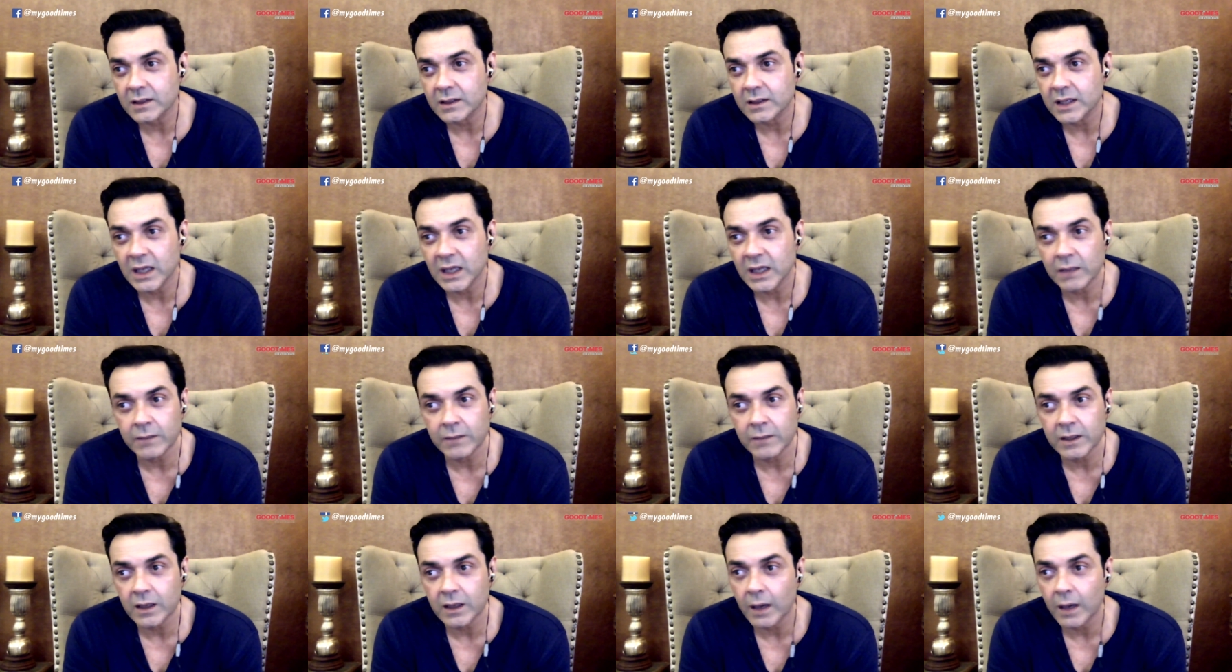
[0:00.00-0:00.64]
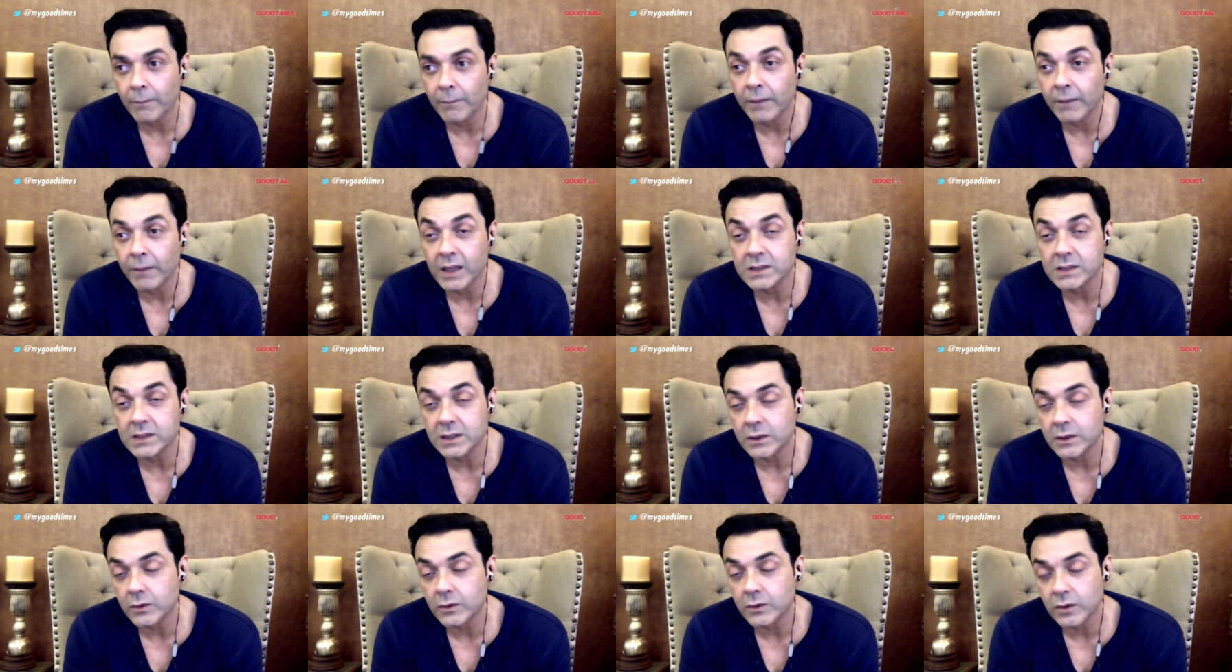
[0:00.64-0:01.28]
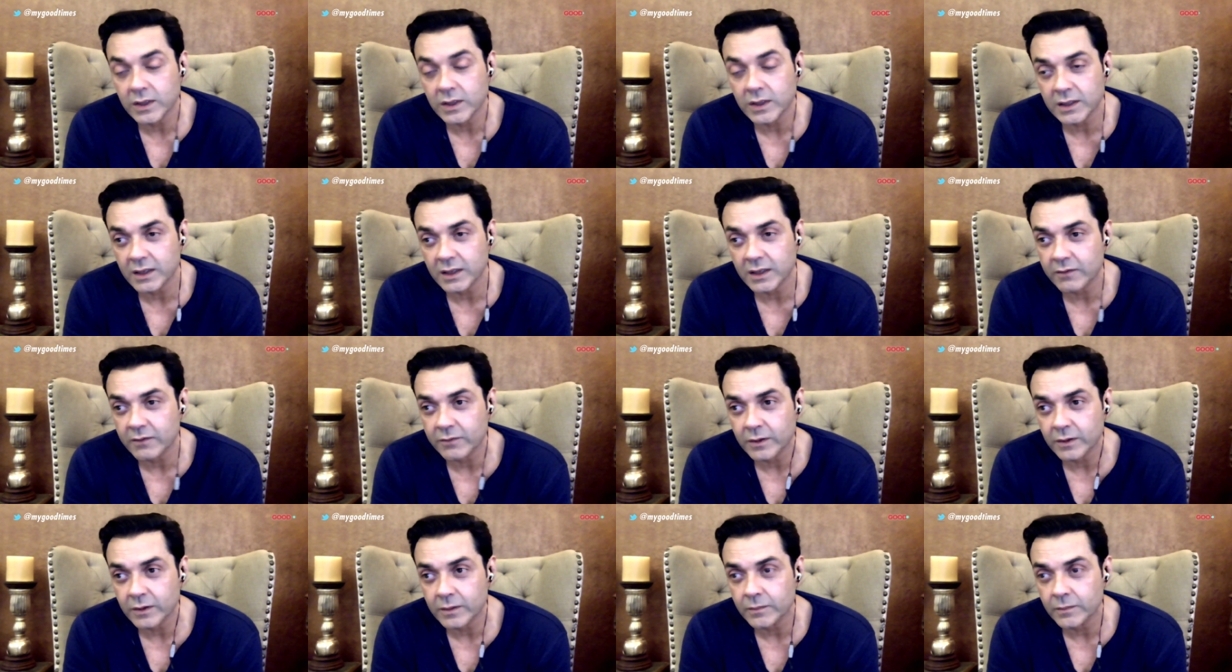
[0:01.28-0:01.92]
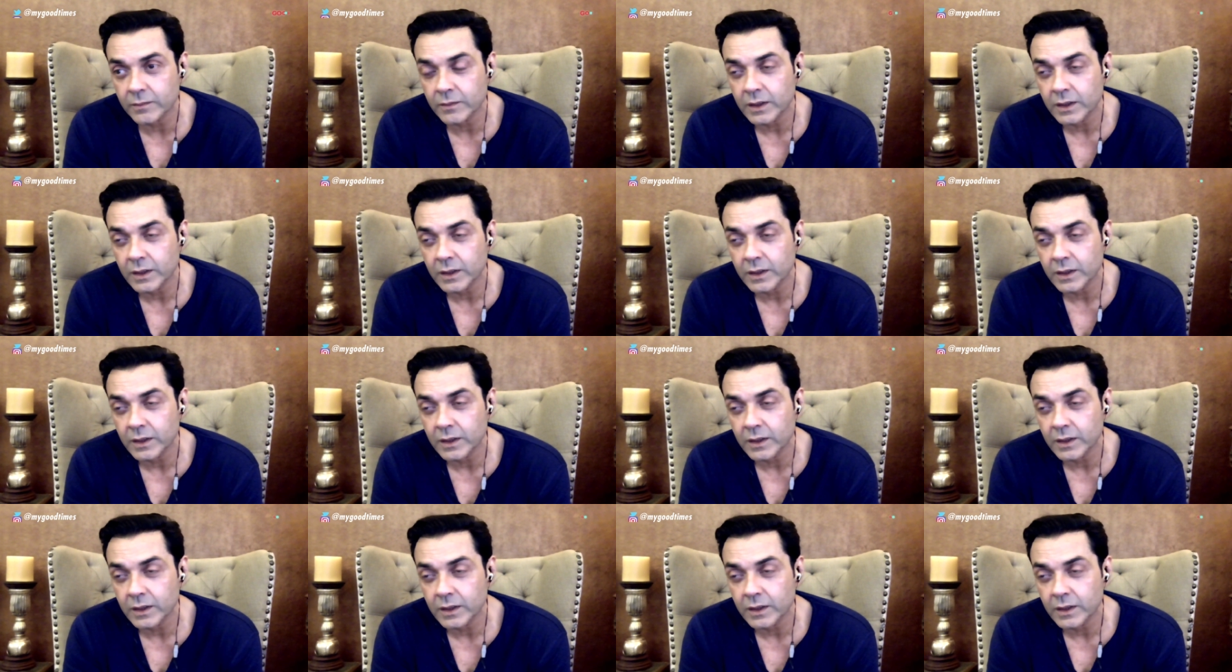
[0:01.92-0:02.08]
He gave me an amazing role in that film.